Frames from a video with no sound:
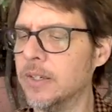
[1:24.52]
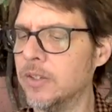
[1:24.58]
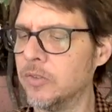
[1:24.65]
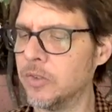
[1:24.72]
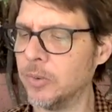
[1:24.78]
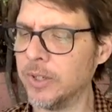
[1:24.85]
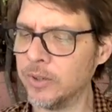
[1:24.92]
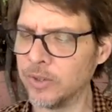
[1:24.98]

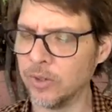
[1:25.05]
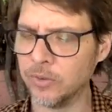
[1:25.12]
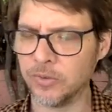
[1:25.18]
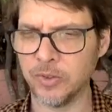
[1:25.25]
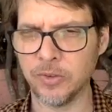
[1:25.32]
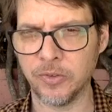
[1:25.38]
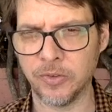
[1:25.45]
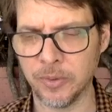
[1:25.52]
So here goes.
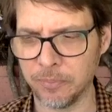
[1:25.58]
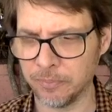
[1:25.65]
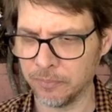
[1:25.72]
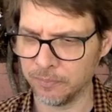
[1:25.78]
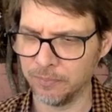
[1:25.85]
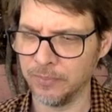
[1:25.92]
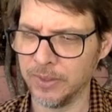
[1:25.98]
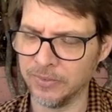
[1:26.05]

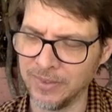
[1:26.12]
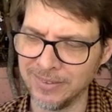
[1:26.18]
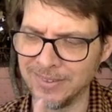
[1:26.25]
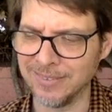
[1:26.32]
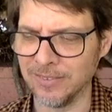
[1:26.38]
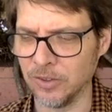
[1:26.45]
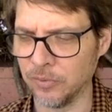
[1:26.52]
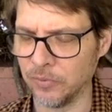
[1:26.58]
This
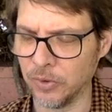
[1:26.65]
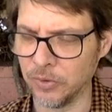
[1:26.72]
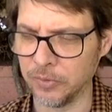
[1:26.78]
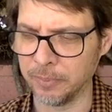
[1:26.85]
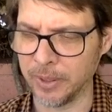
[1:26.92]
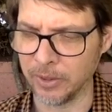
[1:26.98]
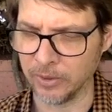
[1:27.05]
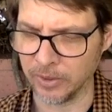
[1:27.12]
isn't the first
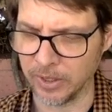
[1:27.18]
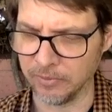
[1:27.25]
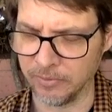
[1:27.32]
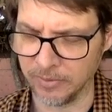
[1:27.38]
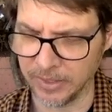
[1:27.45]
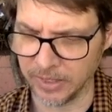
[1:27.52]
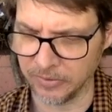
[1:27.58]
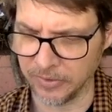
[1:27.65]
paragraph of
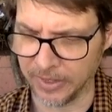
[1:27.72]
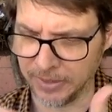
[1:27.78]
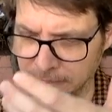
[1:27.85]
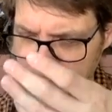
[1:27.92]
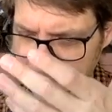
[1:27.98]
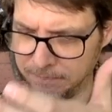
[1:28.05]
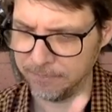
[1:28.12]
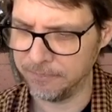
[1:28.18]
the essay.
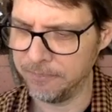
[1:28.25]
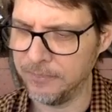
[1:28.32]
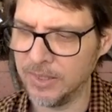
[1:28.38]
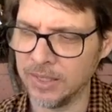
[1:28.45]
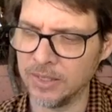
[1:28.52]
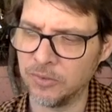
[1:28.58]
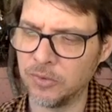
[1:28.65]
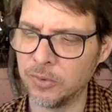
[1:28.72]

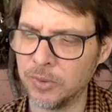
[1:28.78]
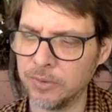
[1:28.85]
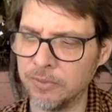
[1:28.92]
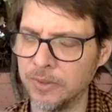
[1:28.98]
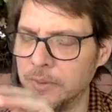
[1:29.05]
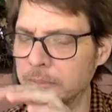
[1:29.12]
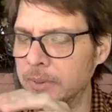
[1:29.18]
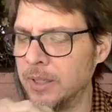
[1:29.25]
It's sort of
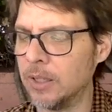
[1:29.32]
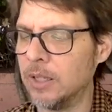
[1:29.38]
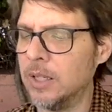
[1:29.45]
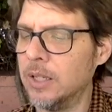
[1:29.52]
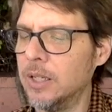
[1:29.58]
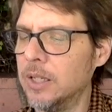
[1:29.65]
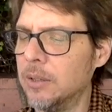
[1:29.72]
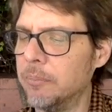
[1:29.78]
in the middle,
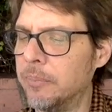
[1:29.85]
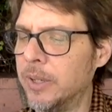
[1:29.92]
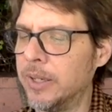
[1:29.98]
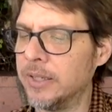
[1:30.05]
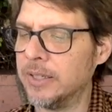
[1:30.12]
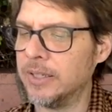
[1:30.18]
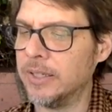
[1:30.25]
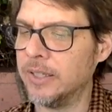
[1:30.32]

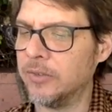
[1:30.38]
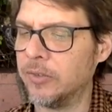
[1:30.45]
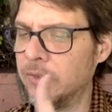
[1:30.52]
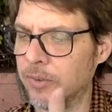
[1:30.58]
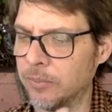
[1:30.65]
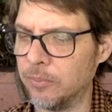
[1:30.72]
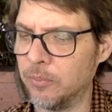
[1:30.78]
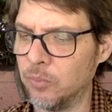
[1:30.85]
but it's
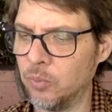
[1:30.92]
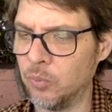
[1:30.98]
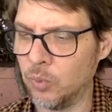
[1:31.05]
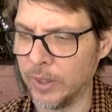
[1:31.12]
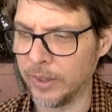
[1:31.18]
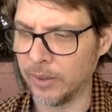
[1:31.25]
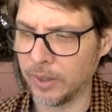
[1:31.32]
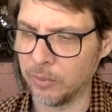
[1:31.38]
the
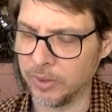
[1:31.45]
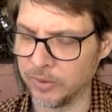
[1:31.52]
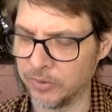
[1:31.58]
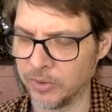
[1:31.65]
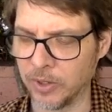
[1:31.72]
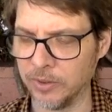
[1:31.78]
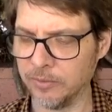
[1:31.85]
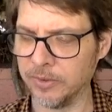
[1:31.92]
where I want to
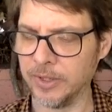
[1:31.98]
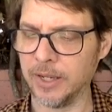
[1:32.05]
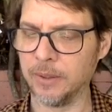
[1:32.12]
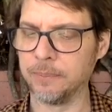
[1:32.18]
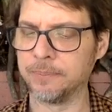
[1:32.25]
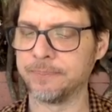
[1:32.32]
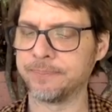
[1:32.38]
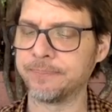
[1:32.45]
start for now.
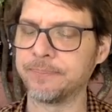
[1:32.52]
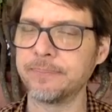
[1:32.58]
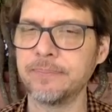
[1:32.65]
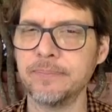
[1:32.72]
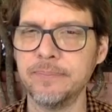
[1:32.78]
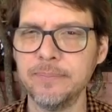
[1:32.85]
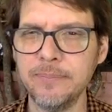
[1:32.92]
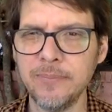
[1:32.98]

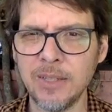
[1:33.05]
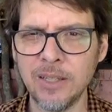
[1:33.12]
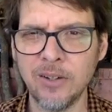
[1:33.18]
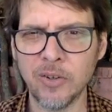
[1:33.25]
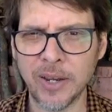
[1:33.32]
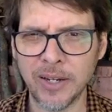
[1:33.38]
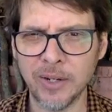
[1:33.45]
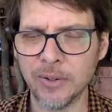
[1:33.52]

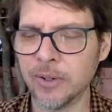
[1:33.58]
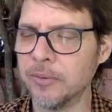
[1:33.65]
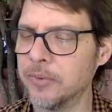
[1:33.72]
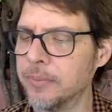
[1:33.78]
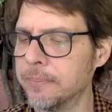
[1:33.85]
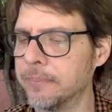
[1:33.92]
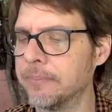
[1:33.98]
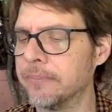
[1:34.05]
Okay, here goes.